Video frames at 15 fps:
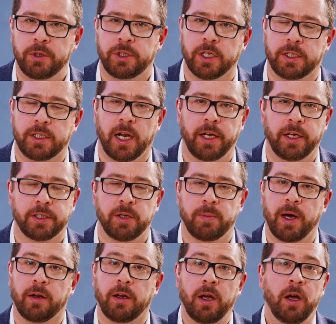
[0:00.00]
was just telling us
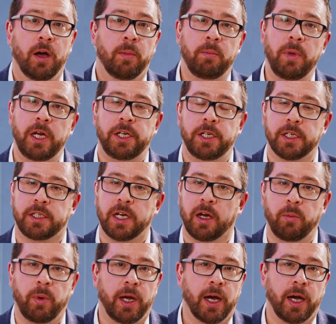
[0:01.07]
about. Media Day,
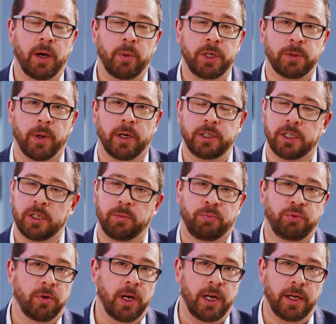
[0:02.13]
we spoke to the
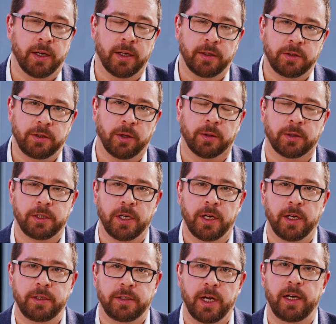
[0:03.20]
brilliant
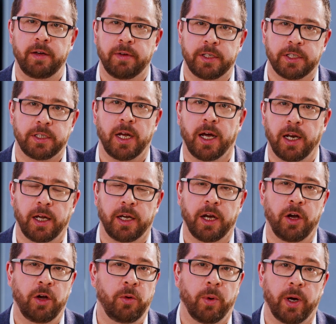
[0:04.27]
Dr. David Snelling,
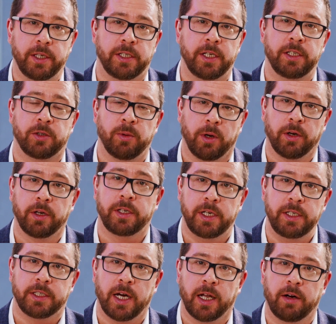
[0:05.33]
who went into a lot of
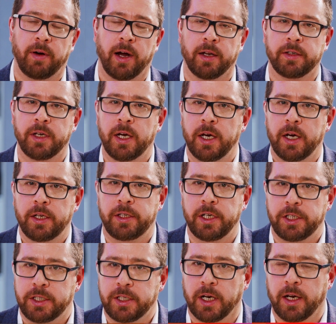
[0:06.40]
detail around
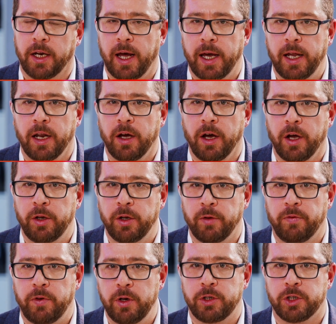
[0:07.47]
digital annailer and the
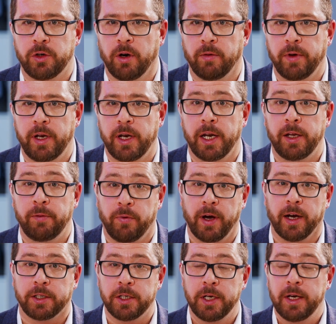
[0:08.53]
future of it. And in
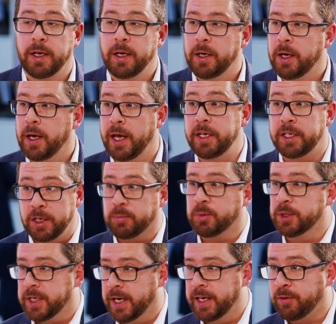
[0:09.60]
fact, he did
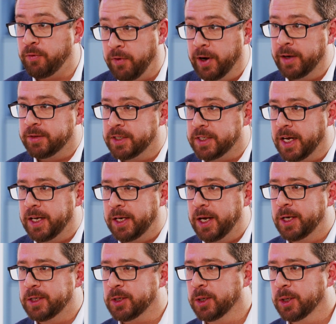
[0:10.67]
predict 5 to 10
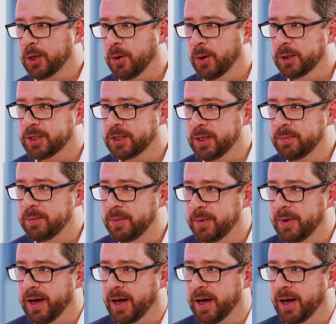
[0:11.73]
years on the quantum